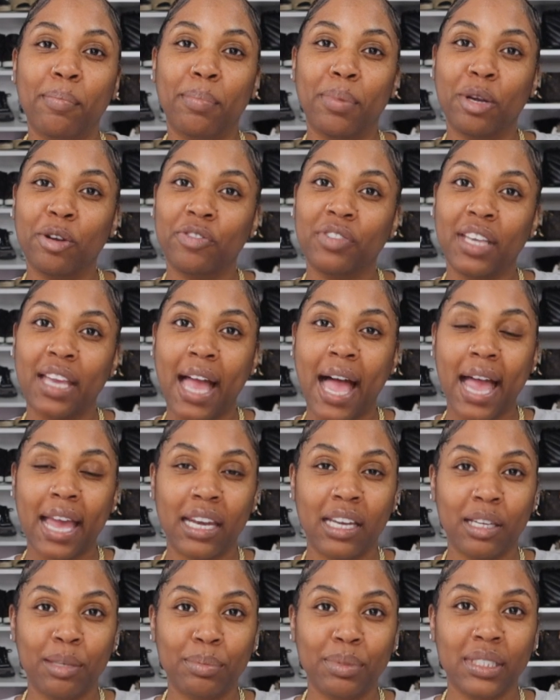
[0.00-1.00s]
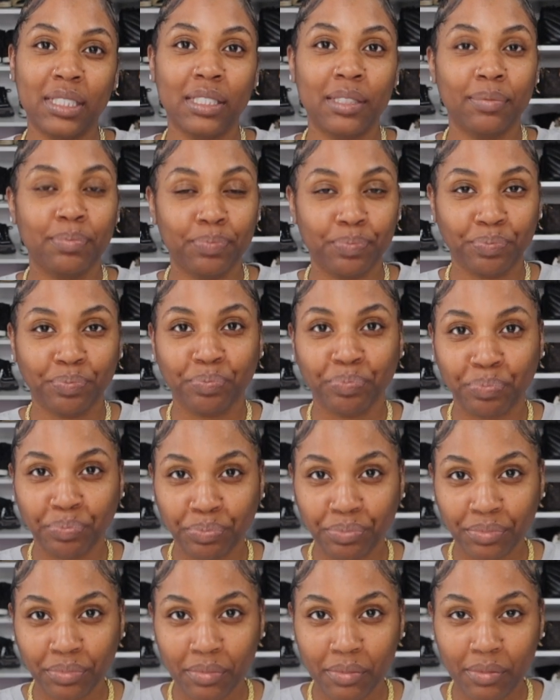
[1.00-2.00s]
birthday items
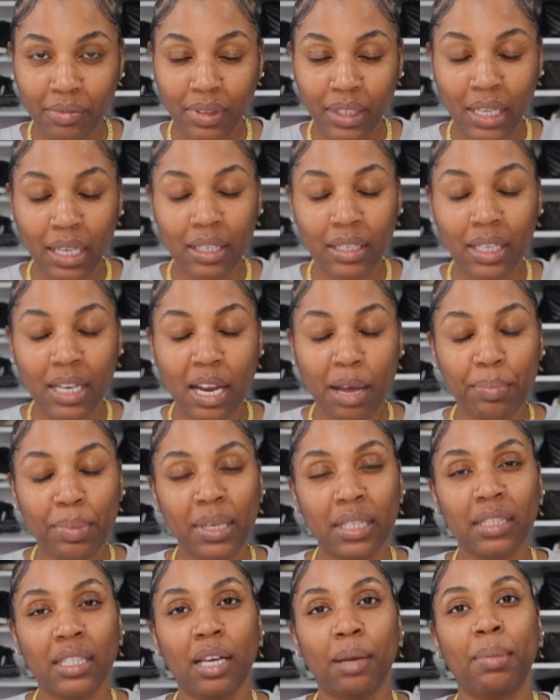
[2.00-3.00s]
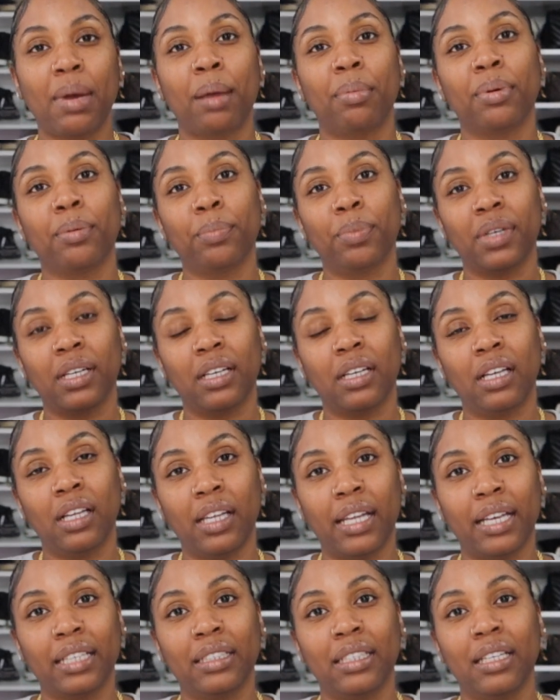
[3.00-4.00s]
that I picked up. I've been
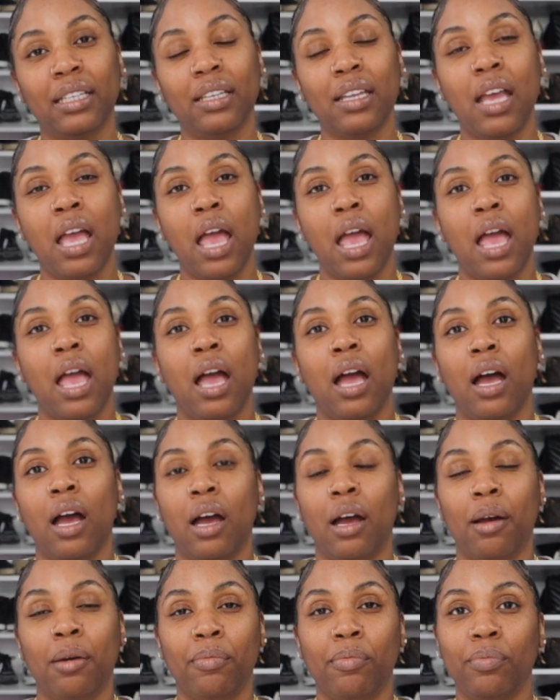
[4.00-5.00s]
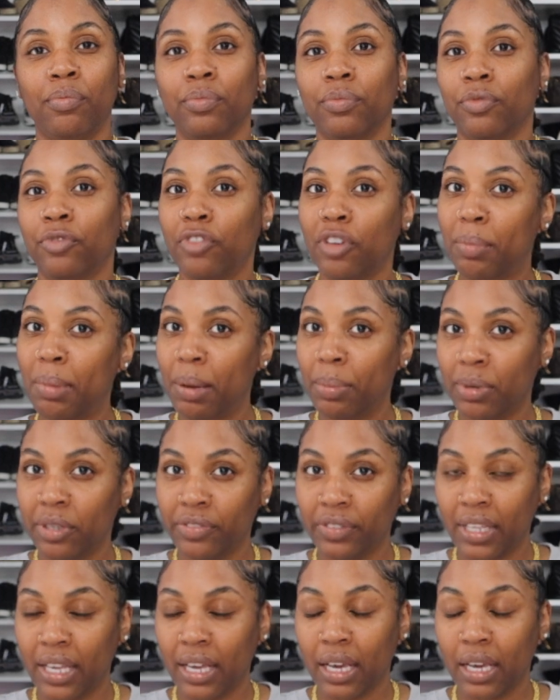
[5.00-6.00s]
collecting for my
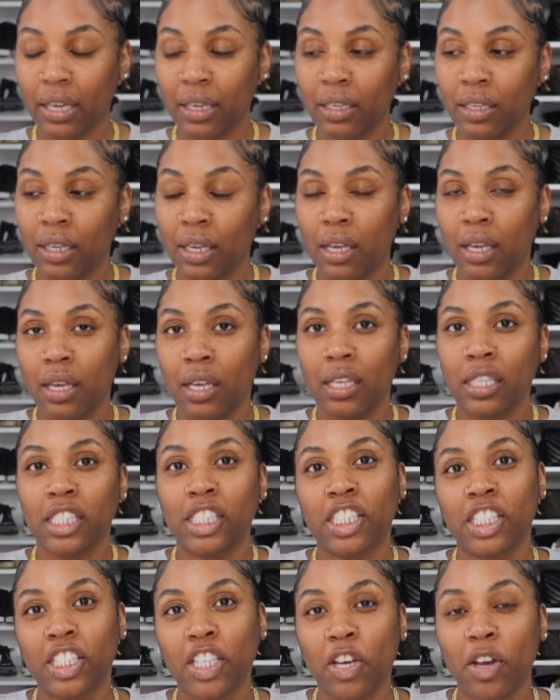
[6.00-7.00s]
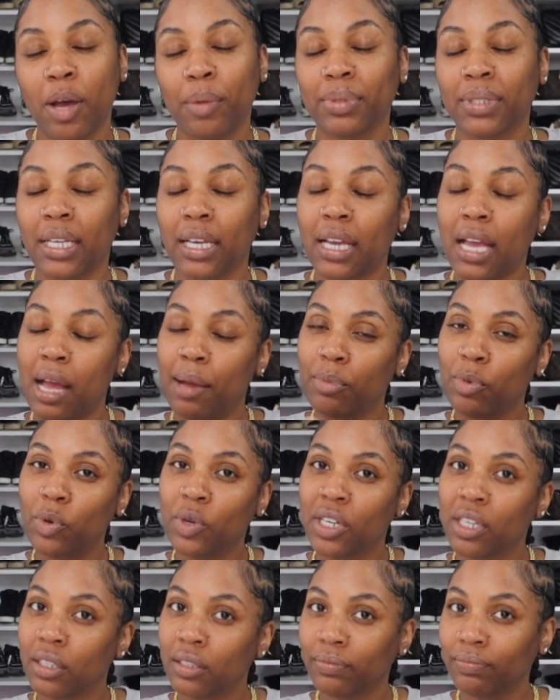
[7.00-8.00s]
birthday. So I was like, I'm
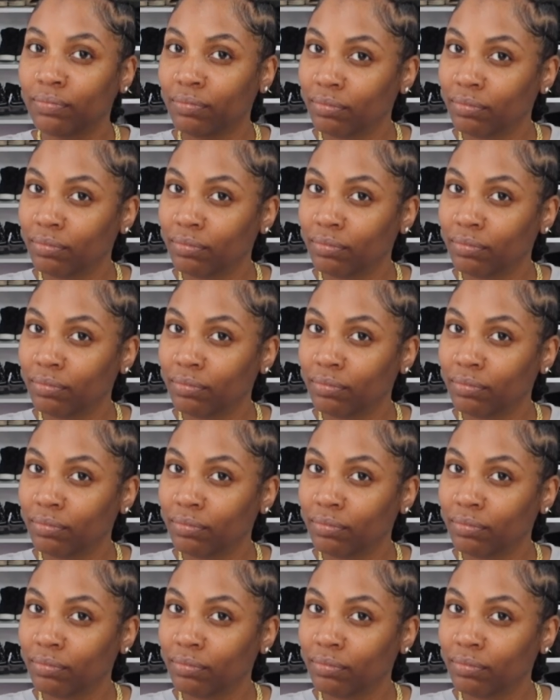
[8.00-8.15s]
gonna